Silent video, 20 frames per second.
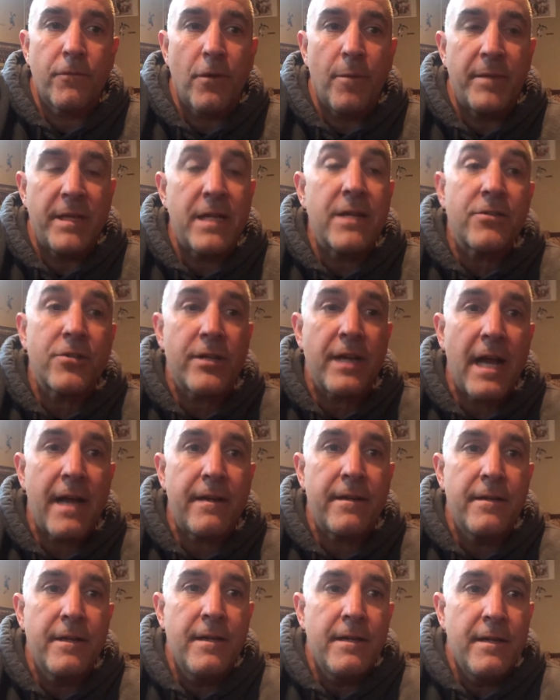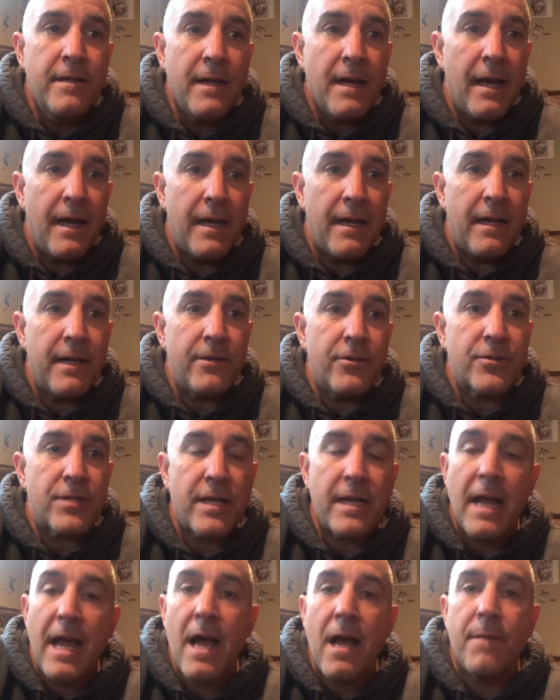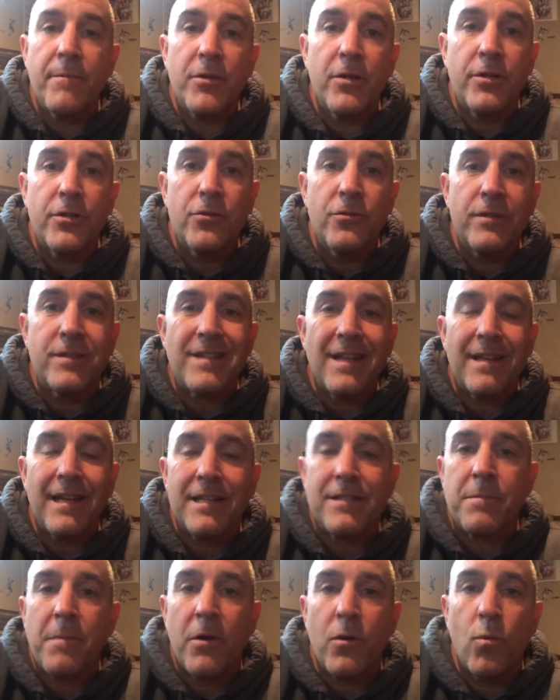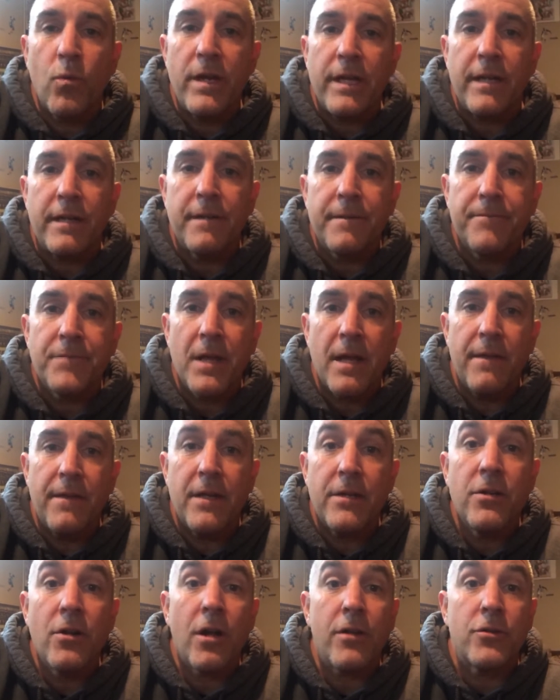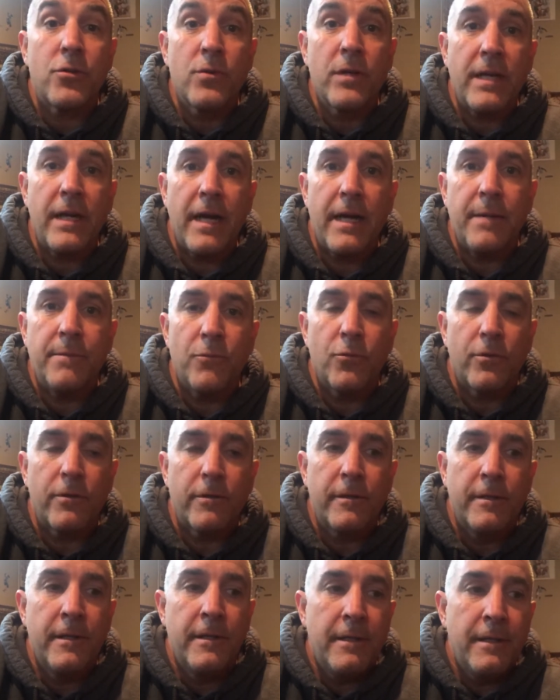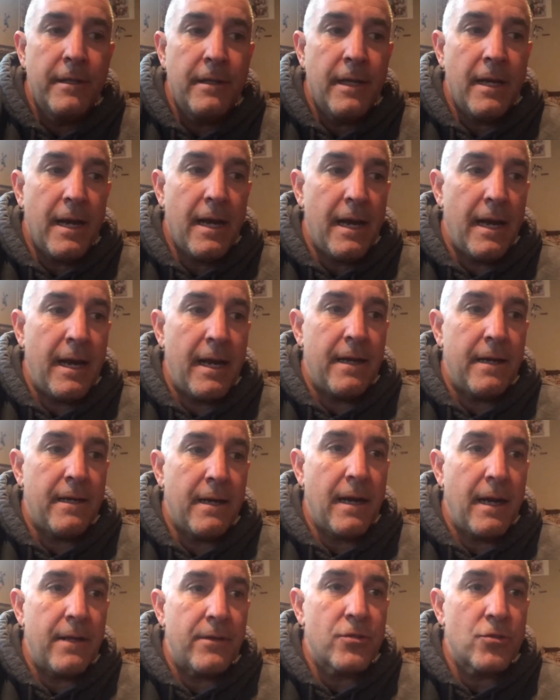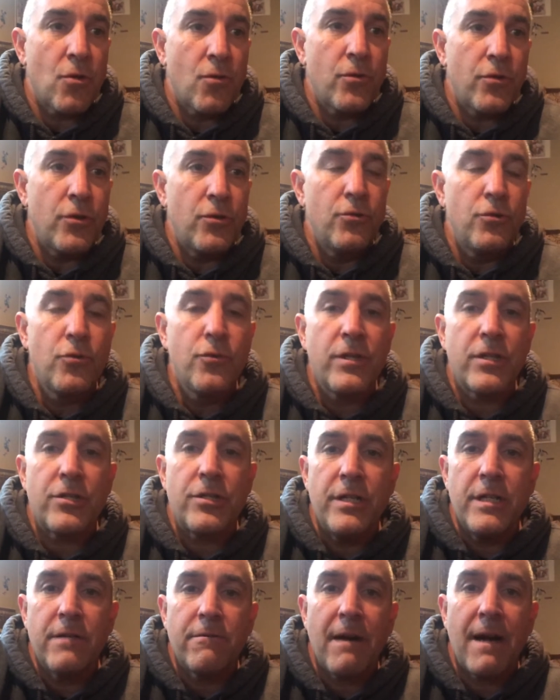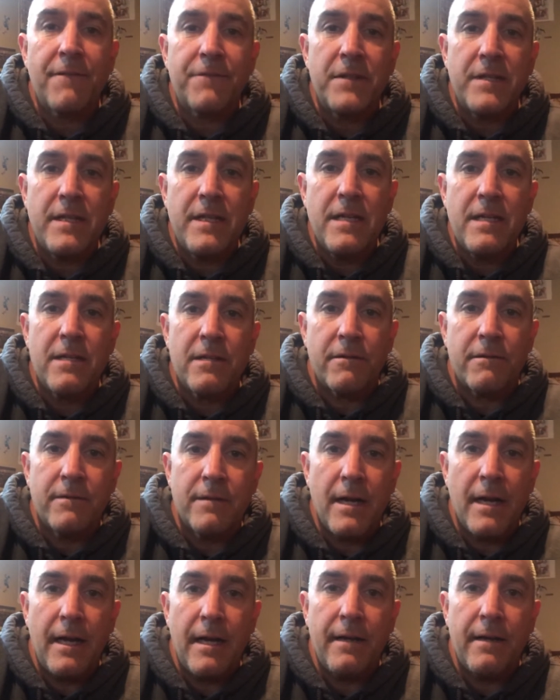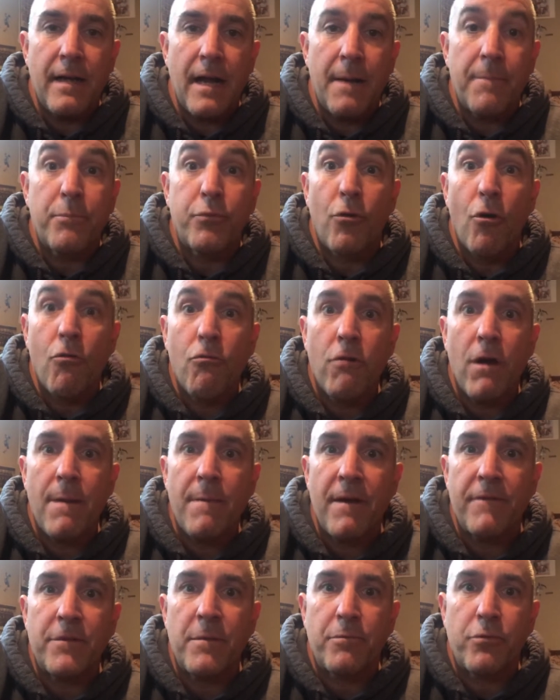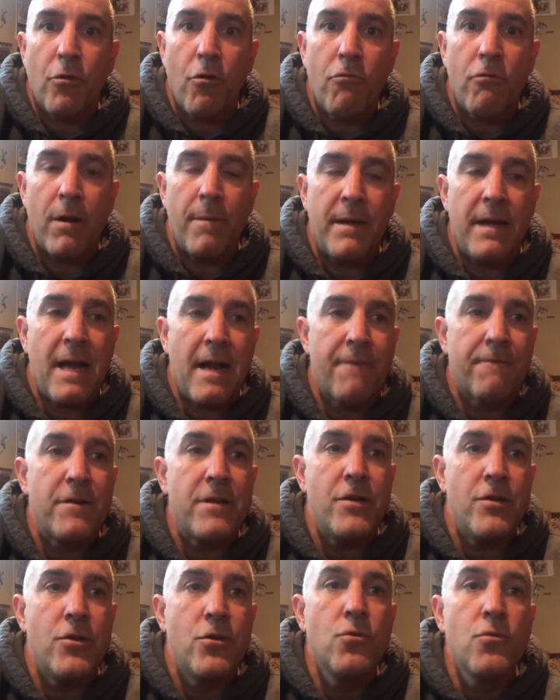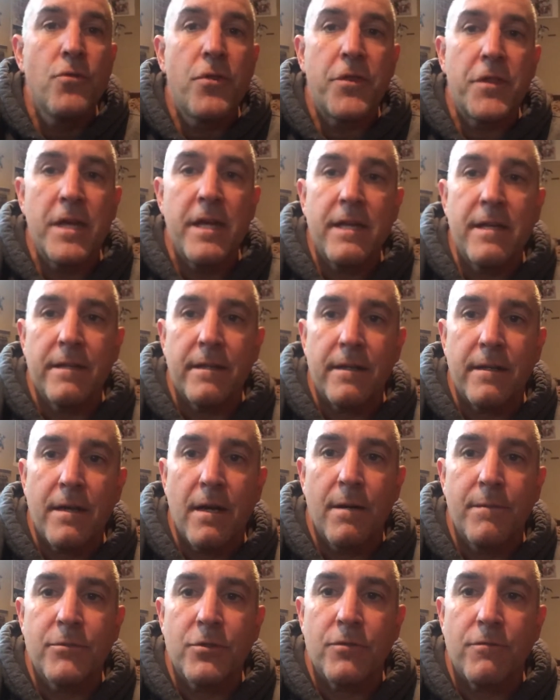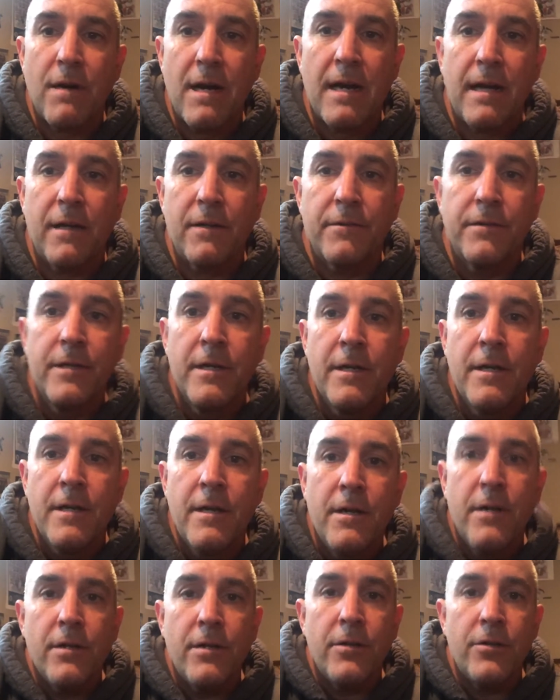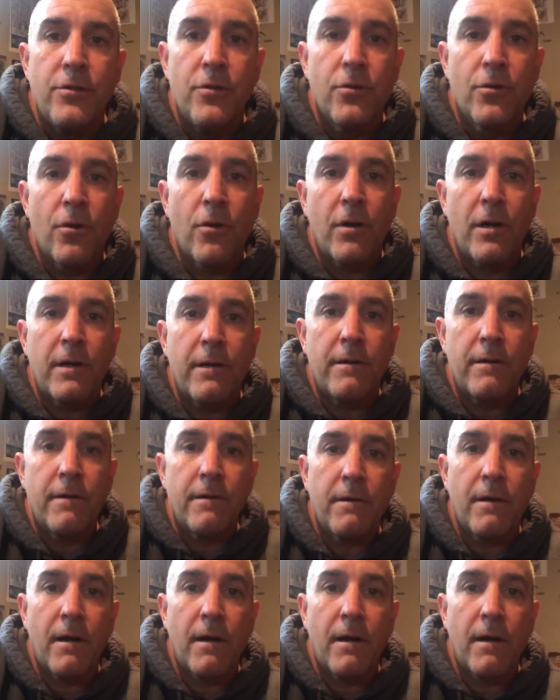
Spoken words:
the internet, and you say, yeah, I'm going to do this. That lasts about a week, and then you're not doing it anymore. And so you do this year after year and program after program, and every new thing that comes around, you're